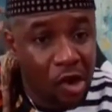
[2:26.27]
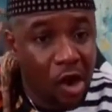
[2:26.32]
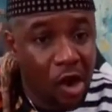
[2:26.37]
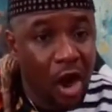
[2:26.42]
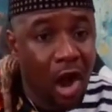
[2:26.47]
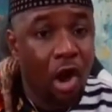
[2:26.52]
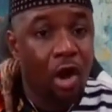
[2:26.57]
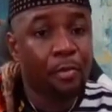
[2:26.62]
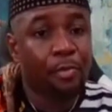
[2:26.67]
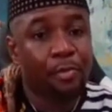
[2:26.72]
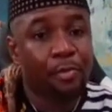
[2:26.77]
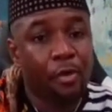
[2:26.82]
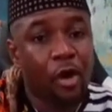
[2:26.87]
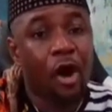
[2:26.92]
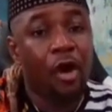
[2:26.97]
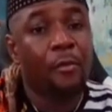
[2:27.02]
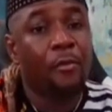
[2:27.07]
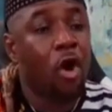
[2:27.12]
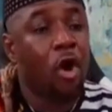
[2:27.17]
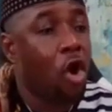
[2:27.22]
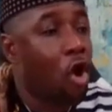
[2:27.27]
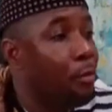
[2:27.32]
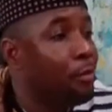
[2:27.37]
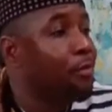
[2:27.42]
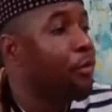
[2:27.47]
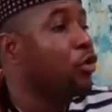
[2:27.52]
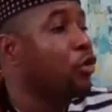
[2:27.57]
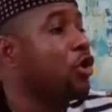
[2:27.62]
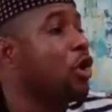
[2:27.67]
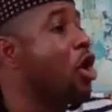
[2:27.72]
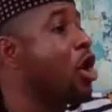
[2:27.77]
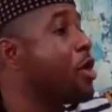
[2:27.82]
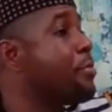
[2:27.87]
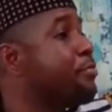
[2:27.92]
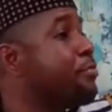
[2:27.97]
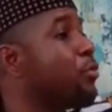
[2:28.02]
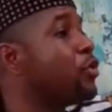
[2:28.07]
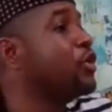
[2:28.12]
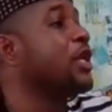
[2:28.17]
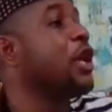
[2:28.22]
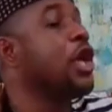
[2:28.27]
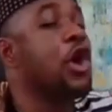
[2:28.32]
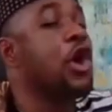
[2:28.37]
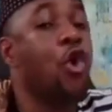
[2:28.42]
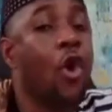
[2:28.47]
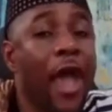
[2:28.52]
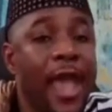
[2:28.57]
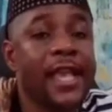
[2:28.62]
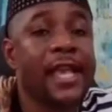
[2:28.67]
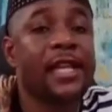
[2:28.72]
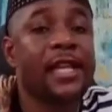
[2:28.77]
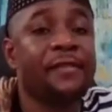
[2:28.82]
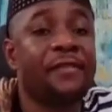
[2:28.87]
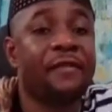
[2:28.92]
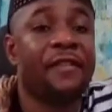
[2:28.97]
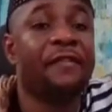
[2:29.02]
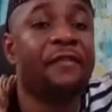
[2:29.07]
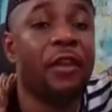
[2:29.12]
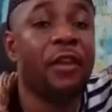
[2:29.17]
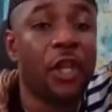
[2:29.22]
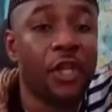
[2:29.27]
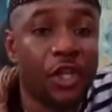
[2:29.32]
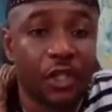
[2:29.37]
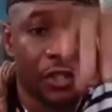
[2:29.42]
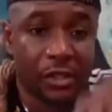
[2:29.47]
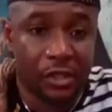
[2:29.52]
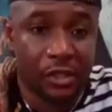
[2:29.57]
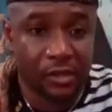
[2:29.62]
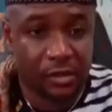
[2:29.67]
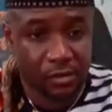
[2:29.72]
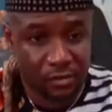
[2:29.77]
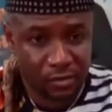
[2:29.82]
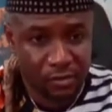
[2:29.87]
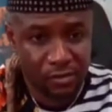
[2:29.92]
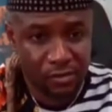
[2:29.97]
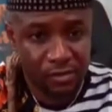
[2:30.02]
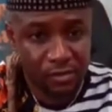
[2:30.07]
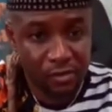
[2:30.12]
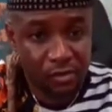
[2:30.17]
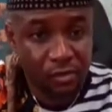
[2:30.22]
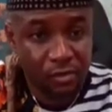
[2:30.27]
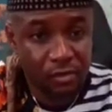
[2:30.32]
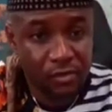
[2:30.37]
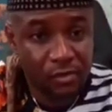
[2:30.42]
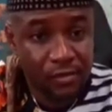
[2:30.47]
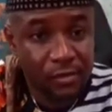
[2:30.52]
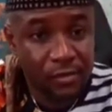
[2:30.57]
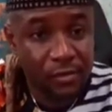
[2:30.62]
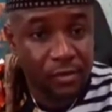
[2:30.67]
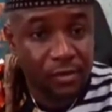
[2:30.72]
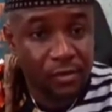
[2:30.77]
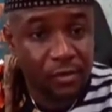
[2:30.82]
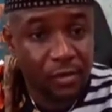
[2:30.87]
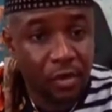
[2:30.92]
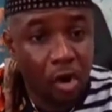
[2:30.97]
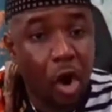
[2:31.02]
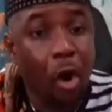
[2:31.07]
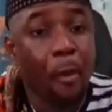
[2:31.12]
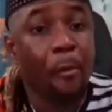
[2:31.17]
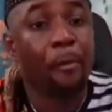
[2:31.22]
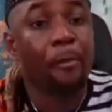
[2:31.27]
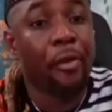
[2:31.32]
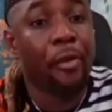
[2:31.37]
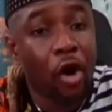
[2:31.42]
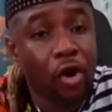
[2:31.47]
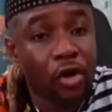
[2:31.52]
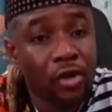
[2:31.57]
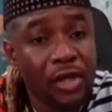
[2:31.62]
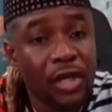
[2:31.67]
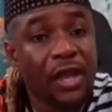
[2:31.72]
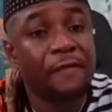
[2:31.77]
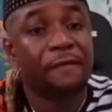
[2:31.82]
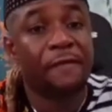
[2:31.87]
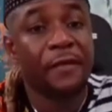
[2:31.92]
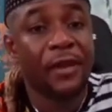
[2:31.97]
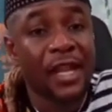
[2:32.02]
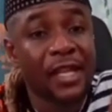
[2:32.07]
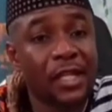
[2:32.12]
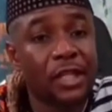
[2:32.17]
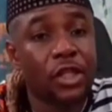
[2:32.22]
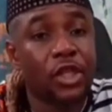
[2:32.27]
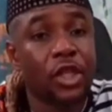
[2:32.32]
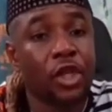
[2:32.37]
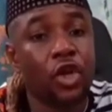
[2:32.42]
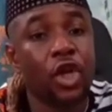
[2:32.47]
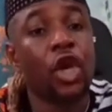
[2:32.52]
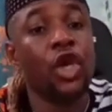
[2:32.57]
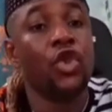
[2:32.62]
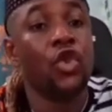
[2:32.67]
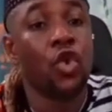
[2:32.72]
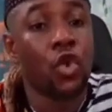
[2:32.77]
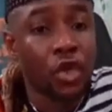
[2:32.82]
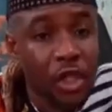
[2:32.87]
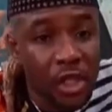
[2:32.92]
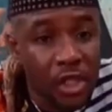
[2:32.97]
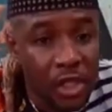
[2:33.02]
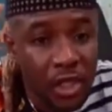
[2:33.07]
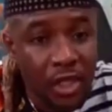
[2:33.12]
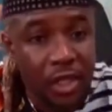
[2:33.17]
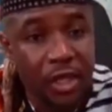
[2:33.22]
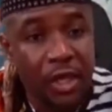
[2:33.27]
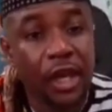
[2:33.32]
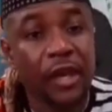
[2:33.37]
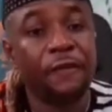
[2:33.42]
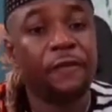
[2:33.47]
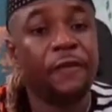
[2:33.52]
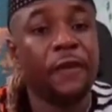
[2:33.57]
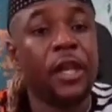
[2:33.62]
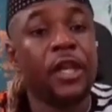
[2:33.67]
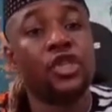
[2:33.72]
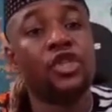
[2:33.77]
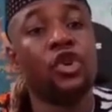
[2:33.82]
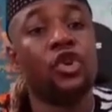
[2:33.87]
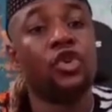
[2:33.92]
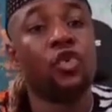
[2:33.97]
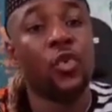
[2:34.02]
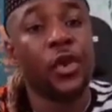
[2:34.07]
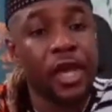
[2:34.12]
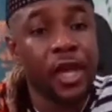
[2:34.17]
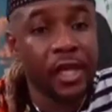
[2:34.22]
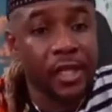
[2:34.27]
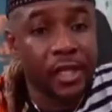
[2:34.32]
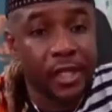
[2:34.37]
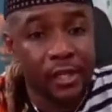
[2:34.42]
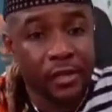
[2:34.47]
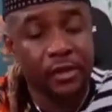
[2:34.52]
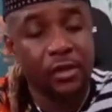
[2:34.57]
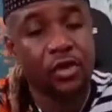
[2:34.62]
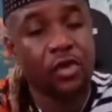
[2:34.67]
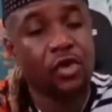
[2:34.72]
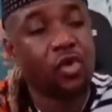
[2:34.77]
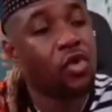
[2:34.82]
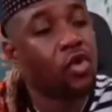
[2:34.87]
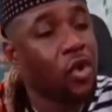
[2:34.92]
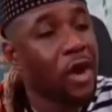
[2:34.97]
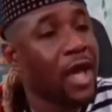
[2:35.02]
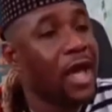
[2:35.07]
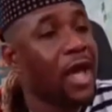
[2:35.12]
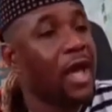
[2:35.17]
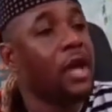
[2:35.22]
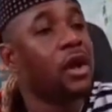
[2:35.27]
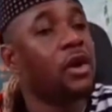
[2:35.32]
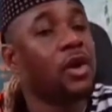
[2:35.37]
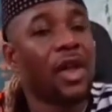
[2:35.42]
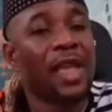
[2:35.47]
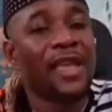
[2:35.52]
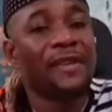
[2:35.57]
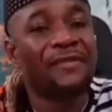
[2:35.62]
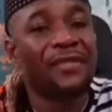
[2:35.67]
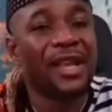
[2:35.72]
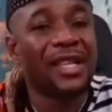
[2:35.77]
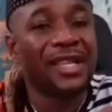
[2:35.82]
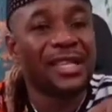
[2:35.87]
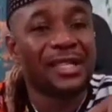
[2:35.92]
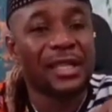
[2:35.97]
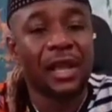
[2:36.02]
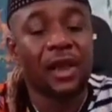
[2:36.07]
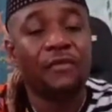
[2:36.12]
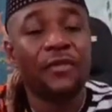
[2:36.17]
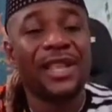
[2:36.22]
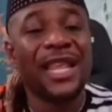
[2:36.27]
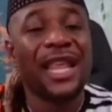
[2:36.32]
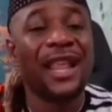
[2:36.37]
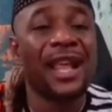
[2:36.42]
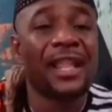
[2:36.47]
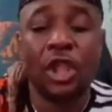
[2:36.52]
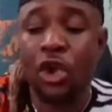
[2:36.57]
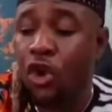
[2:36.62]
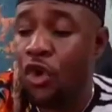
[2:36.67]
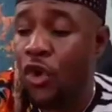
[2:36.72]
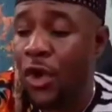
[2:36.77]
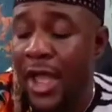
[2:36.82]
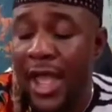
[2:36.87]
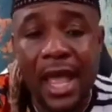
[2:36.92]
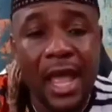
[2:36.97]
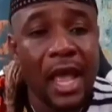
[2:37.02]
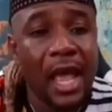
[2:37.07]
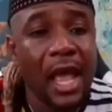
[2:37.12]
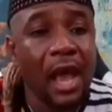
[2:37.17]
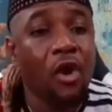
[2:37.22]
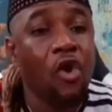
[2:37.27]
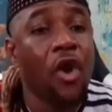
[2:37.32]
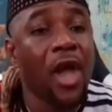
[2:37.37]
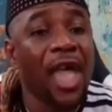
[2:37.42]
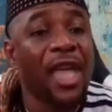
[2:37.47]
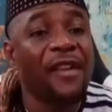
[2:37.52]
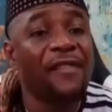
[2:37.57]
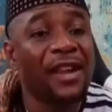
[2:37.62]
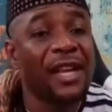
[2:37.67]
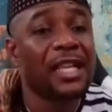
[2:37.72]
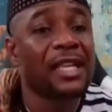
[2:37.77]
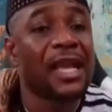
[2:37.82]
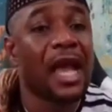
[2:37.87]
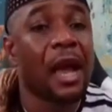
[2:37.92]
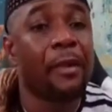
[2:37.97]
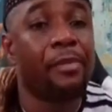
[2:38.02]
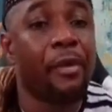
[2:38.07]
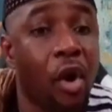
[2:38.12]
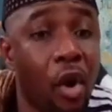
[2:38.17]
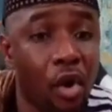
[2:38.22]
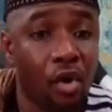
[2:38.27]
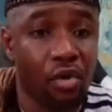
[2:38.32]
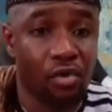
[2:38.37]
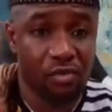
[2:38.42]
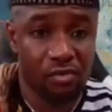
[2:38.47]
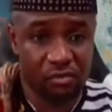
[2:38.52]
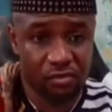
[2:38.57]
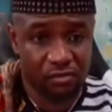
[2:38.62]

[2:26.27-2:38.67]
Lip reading: on pose a different villages. On pond a villages no gigi, a village no we a villages we didn't tell and a ogbebor.